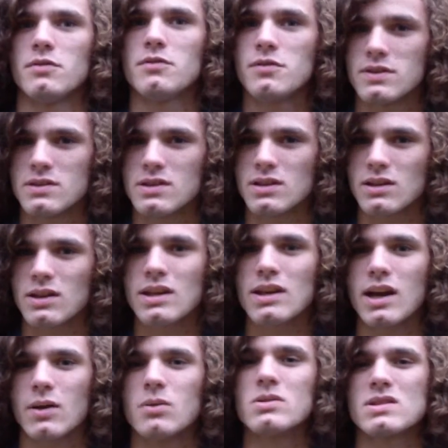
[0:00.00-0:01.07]
physically
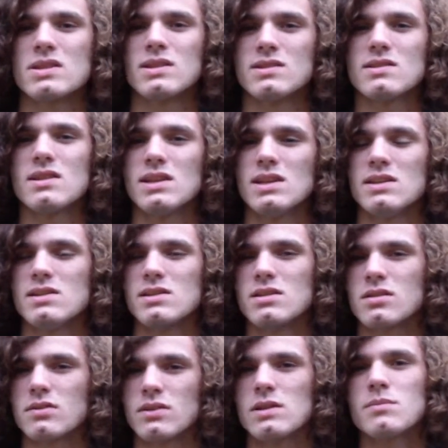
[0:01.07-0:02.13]
I would say it's the easiest
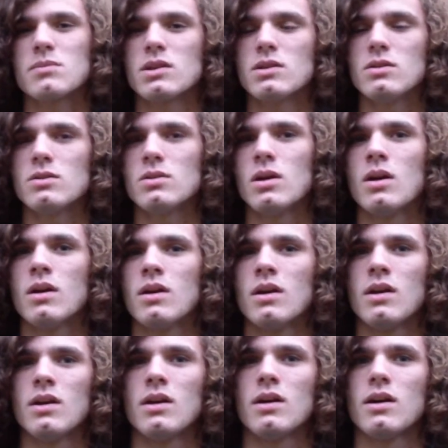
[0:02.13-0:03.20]
flip to do,
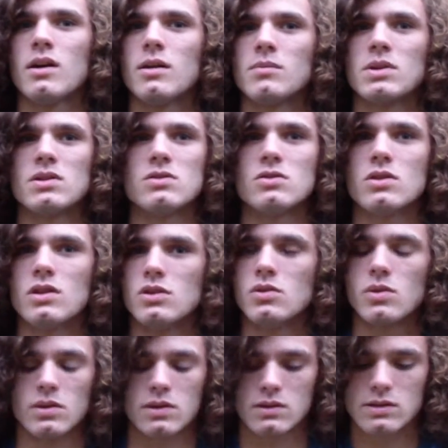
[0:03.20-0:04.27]
because you can do
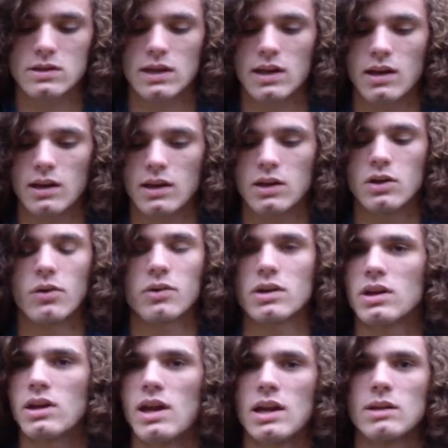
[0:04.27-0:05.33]
it just standing. You don't
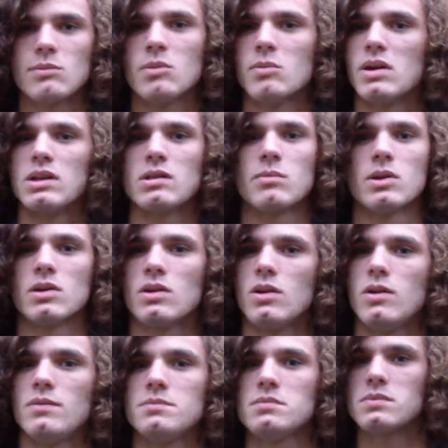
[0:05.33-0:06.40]
need any momentum at
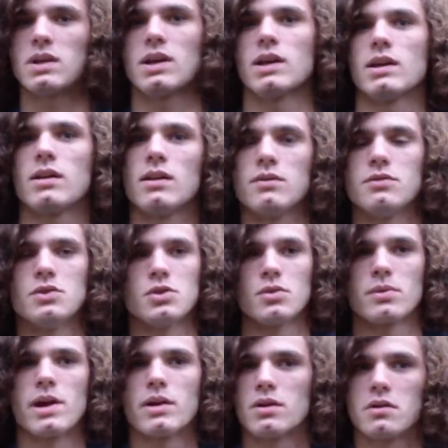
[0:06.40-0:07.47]
all. Like if you do a
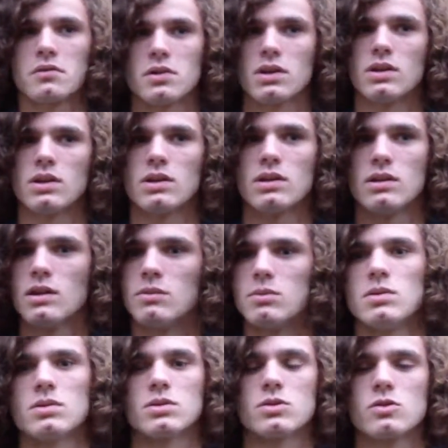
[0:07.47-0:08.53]
round off, you can get
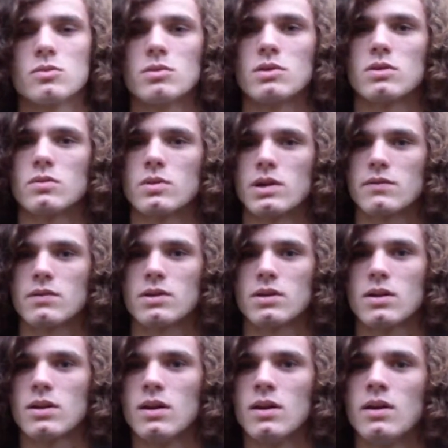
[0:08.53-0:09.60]
double or triple or whatever,
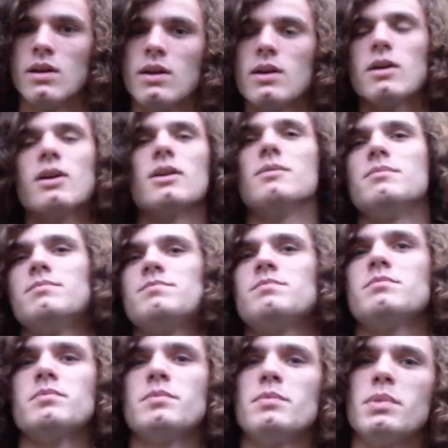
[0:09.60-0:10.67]

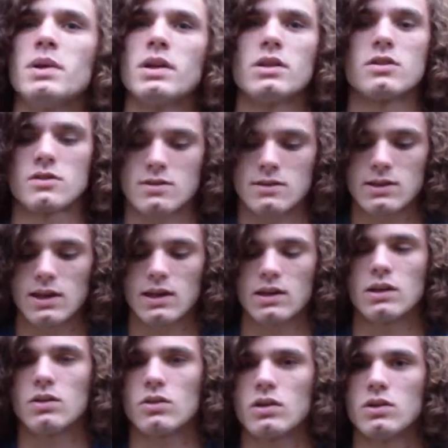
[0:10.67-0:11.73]
but just standing
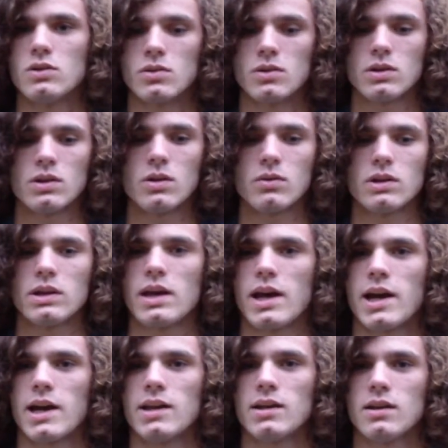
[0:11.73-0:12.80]
you can do it. You don't need
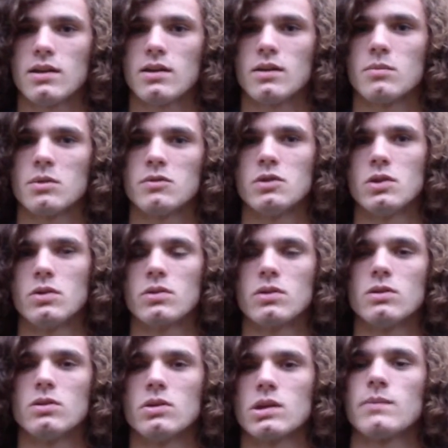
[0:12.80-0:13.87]
height if you know what you're
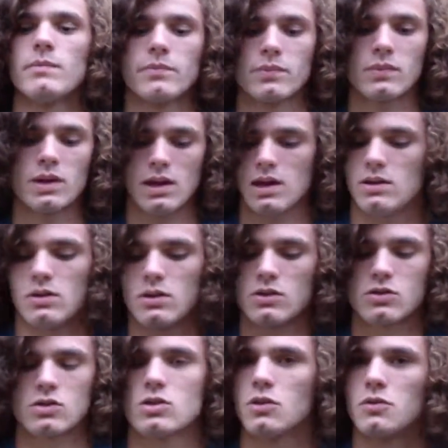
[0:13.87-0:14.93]
doing, and you can just go